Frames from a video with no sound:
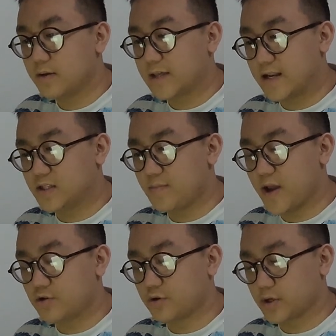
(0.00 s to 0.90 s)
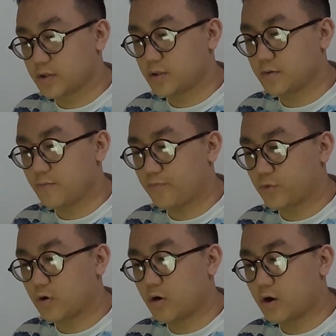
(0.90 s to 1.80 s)
That is the matrix
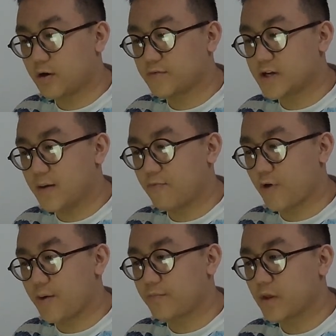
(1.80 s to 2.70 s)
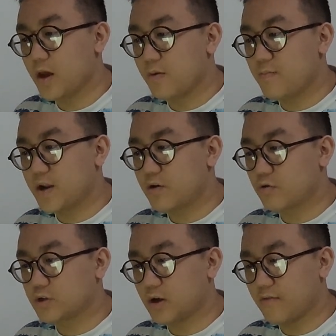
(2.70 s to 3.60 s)
on a long enough time frame, many grow
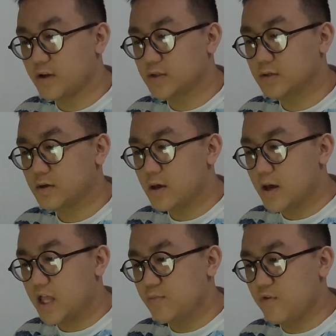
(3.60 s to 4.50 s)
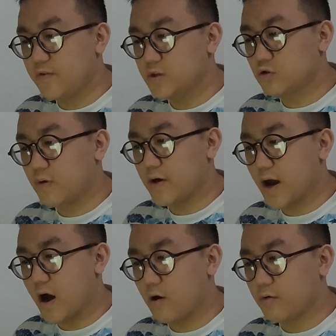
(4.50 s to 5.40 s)
to love it. In the movie, they talk about
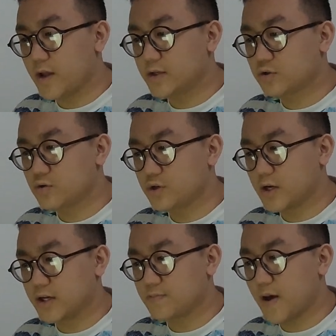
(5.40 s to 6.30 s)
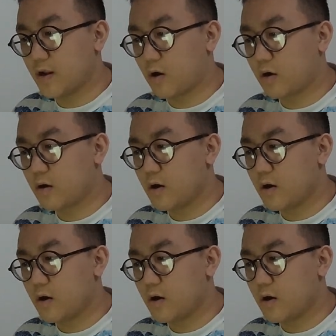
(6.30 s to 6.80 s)
how institutionalized men are,